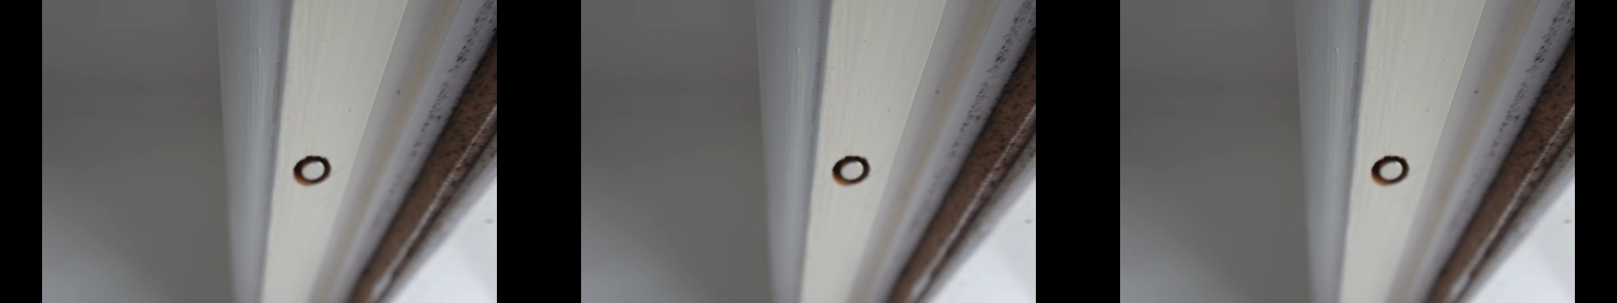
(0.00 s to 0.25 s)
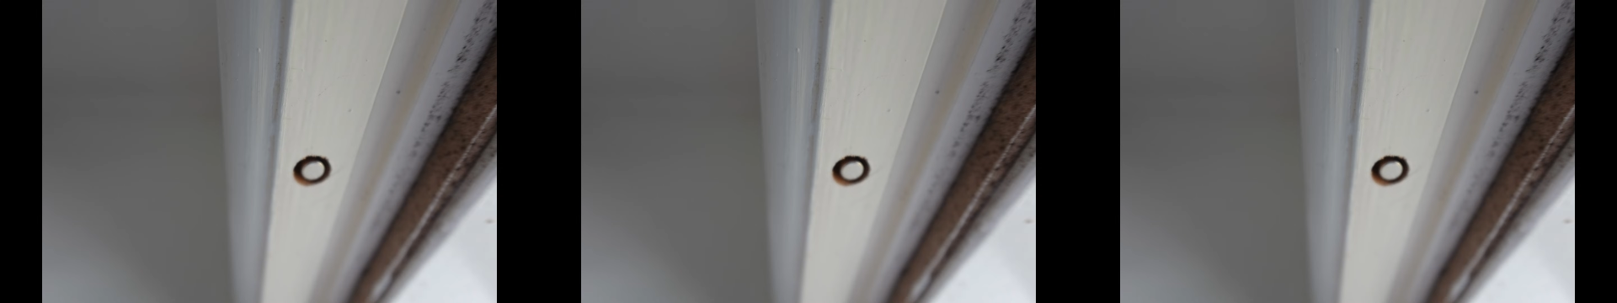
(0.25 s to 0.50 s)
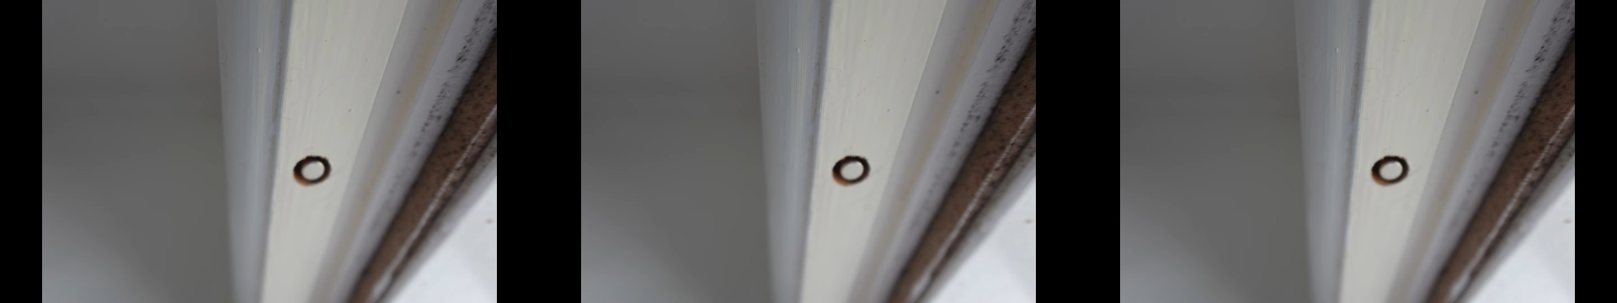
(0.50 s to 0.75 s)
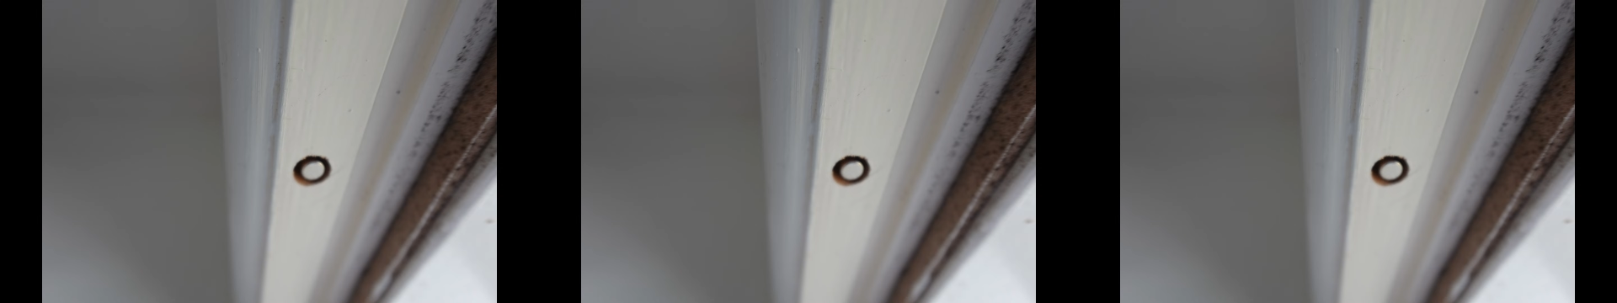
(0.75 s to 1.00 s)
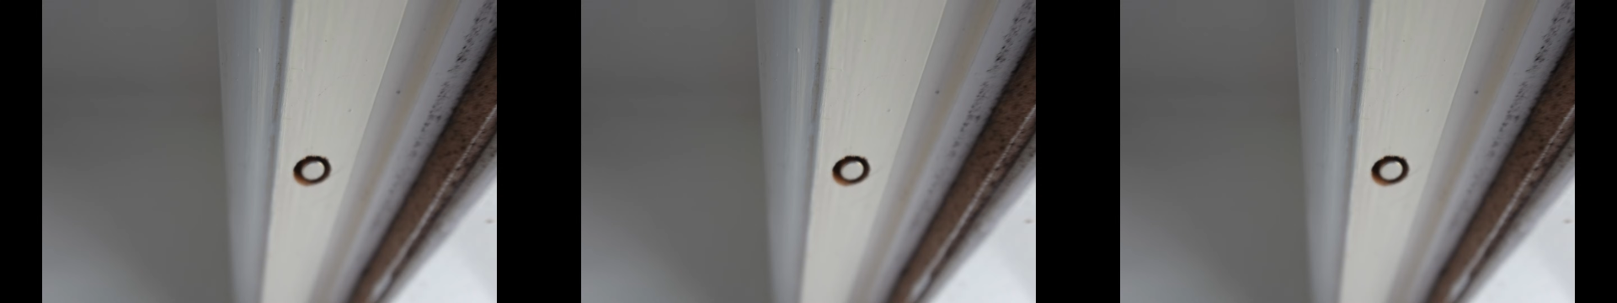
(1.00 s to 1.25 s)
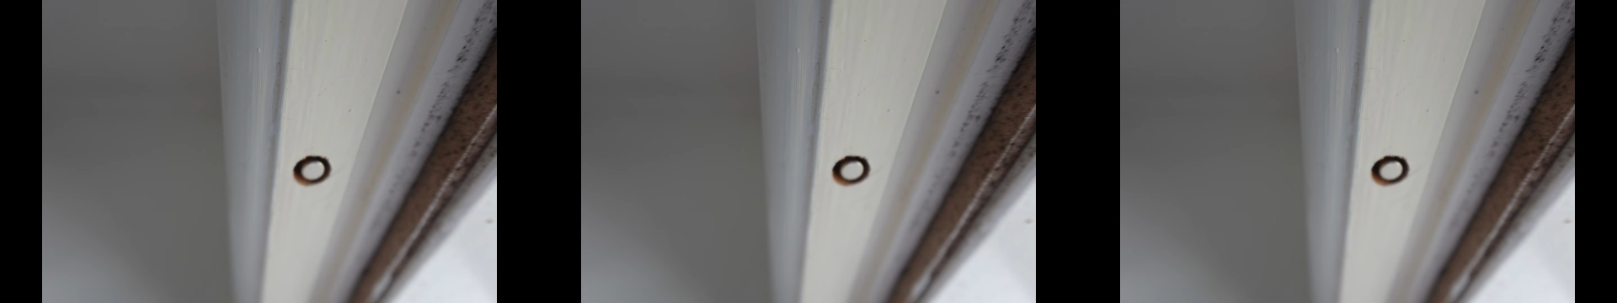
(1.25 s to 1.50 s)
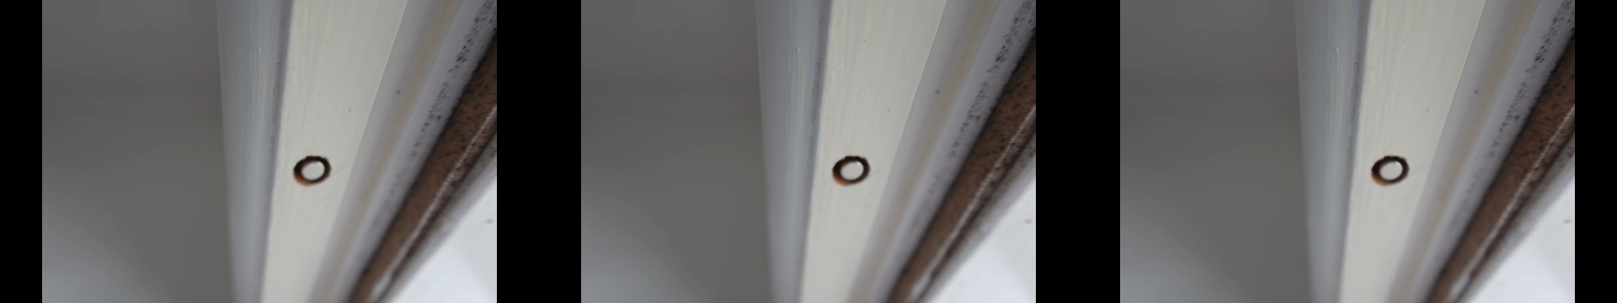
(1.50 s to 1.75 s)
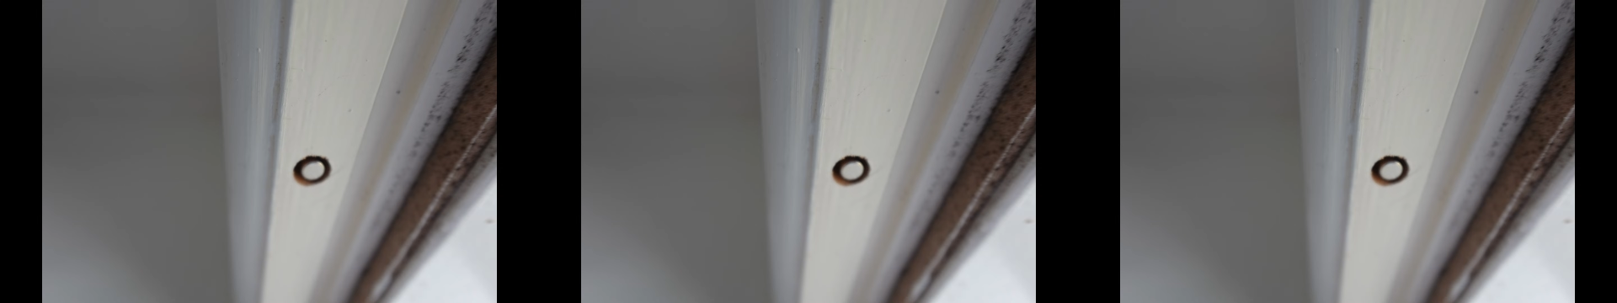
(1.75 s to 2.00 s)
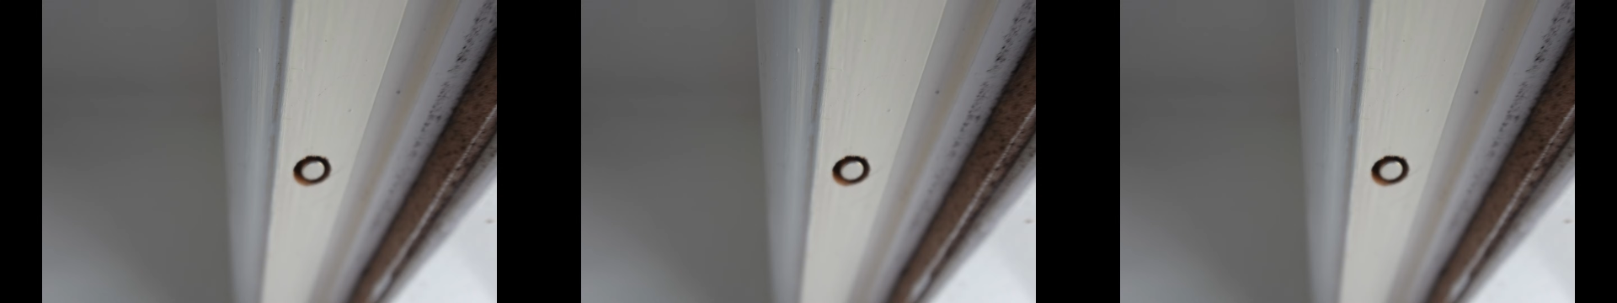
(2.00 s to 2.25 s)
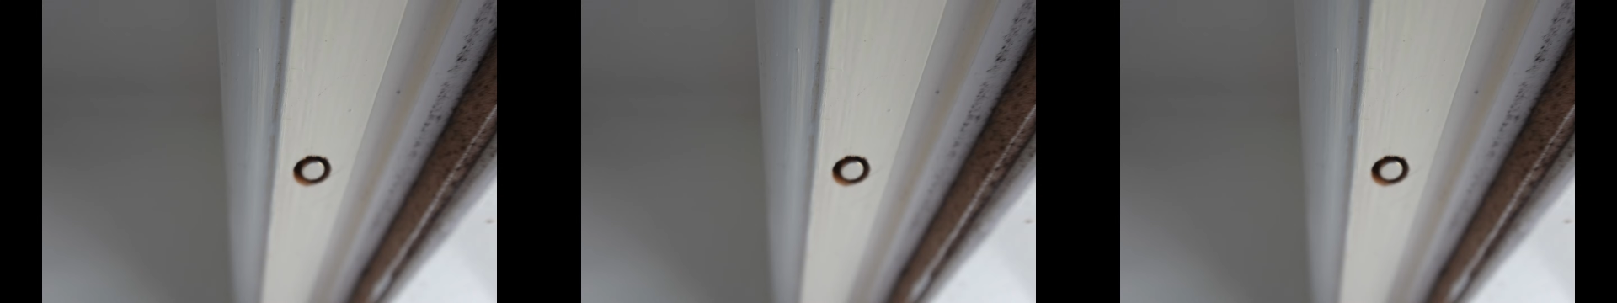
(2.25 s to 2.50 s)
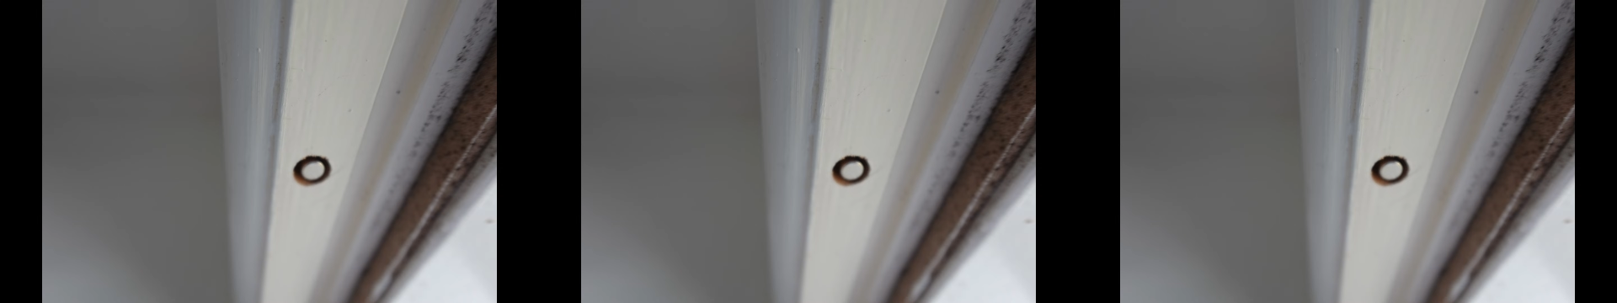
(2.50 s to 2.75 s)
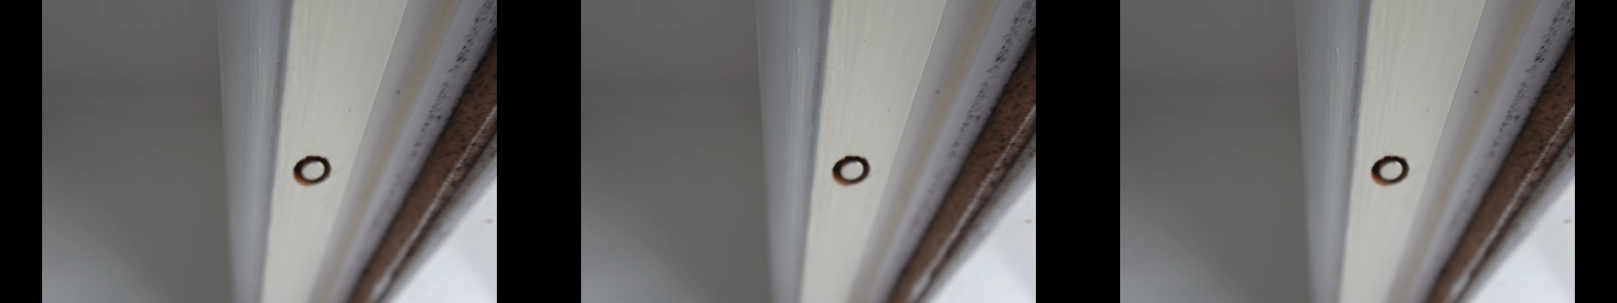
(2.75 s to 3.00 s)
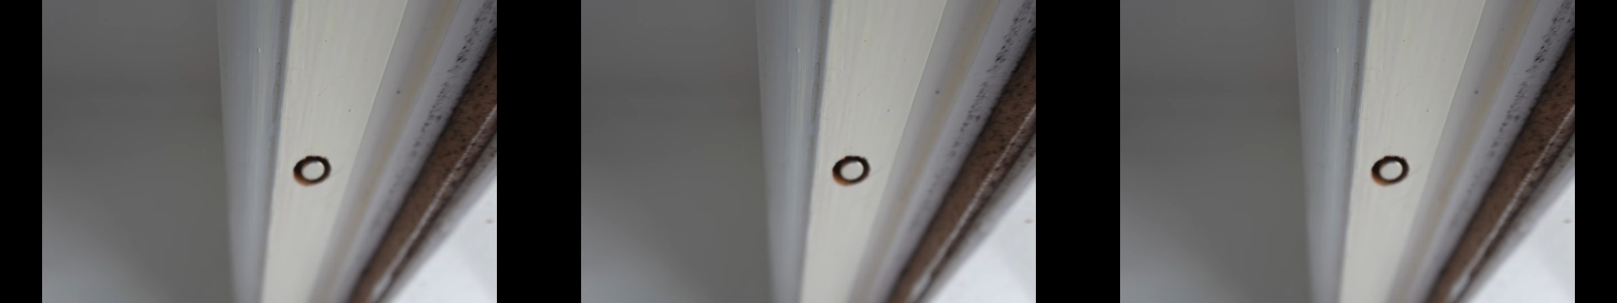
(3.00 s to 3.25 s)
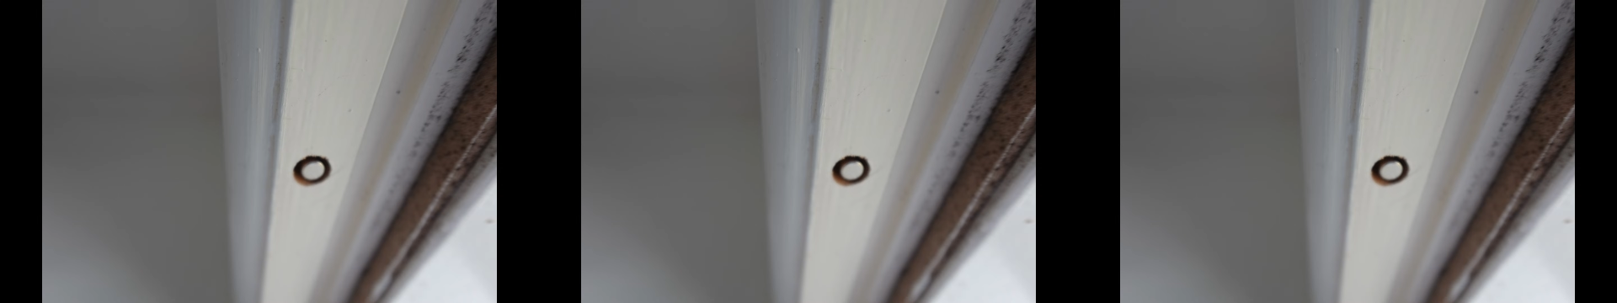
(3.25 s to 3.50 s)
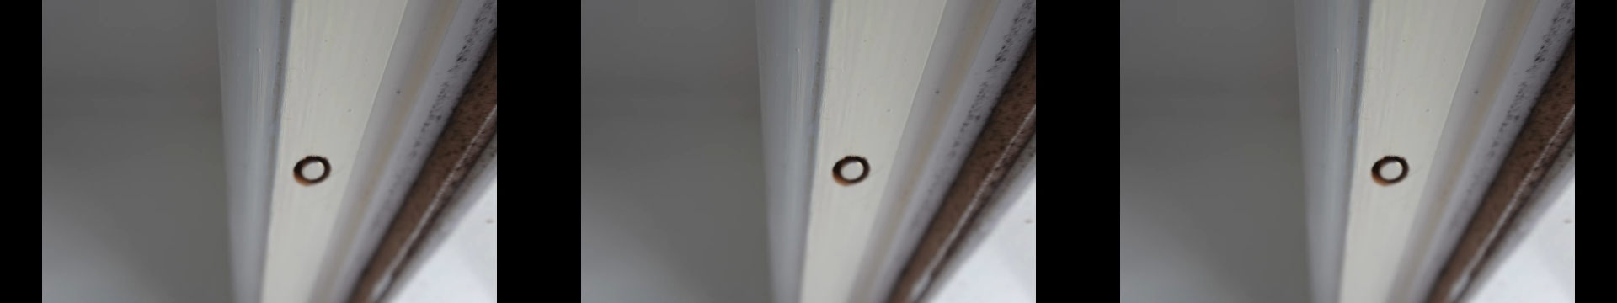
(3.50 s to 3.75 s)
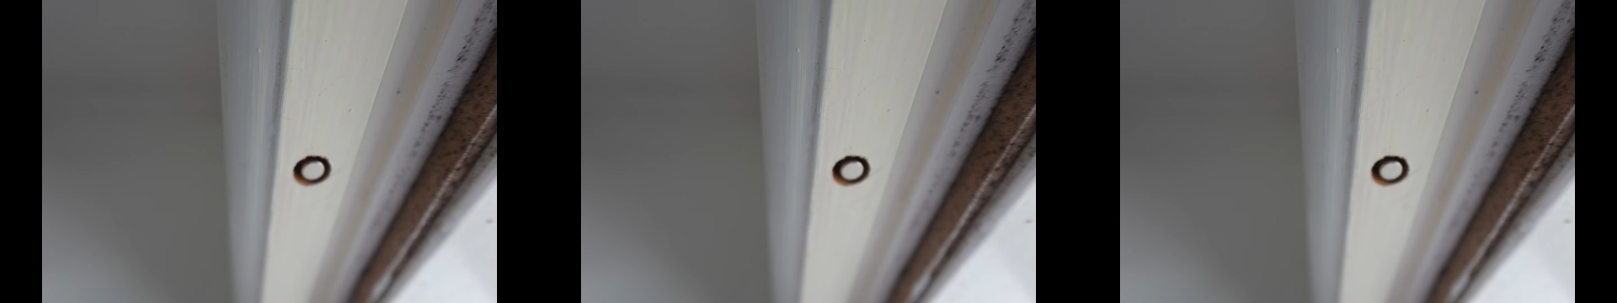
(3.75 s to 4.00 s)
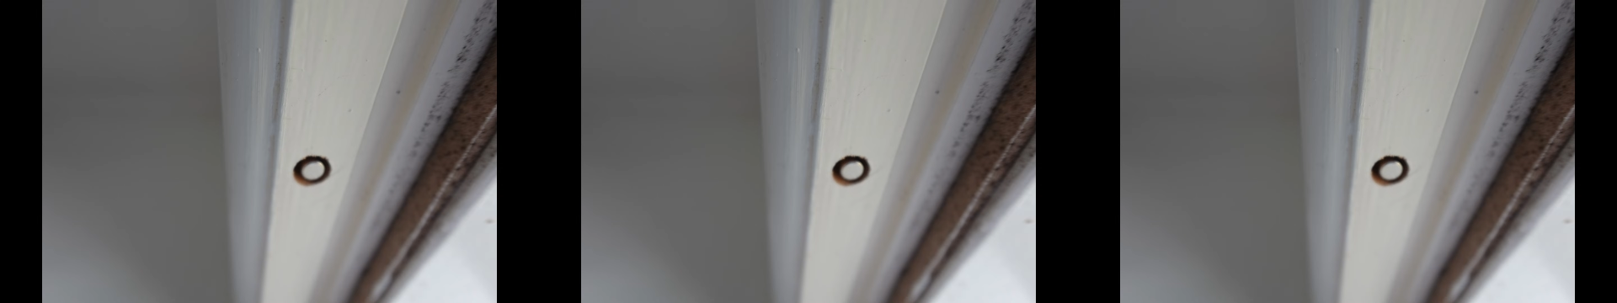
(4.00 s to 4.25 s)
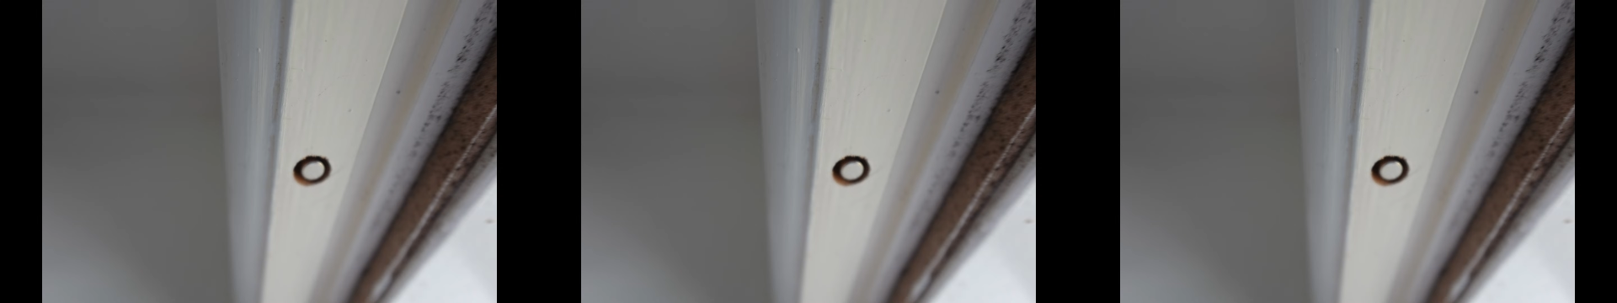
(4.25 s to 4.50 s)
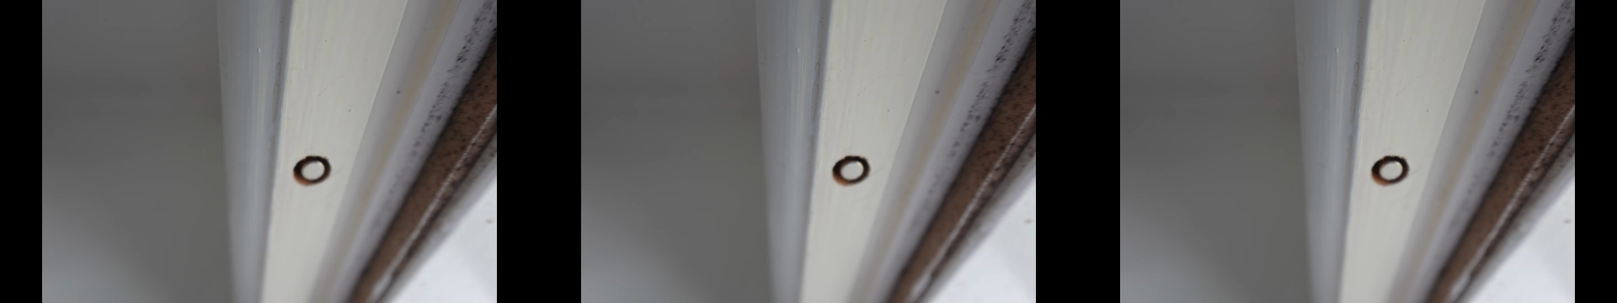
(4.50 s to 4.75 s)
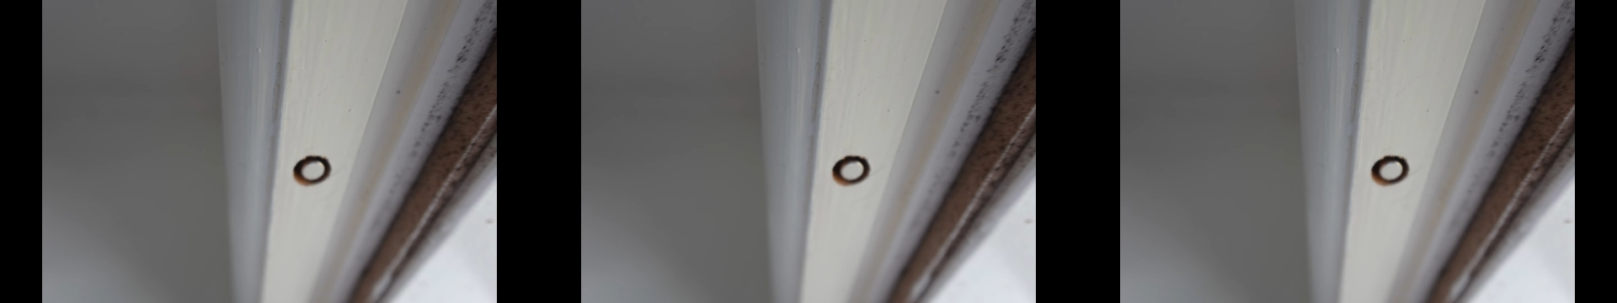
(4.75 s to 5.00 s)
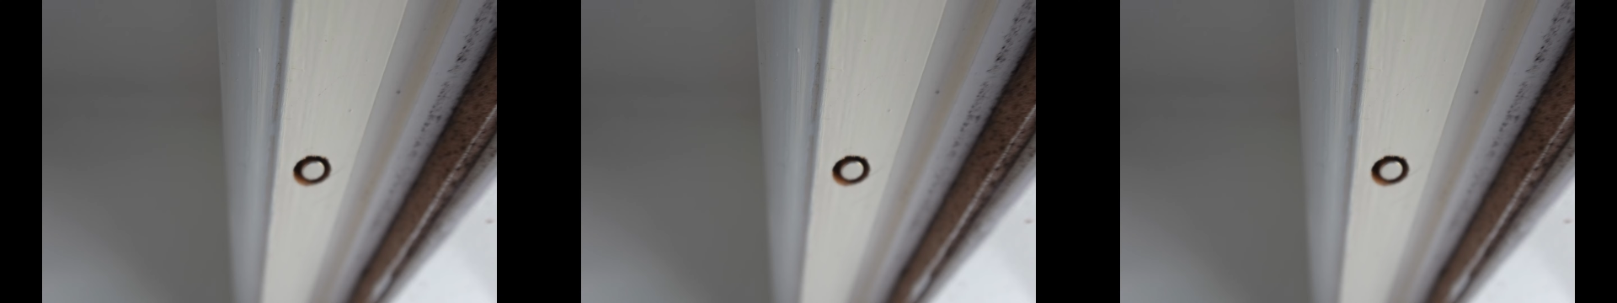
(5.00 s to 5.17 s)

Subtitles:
No face is visible, so there are no lips to read.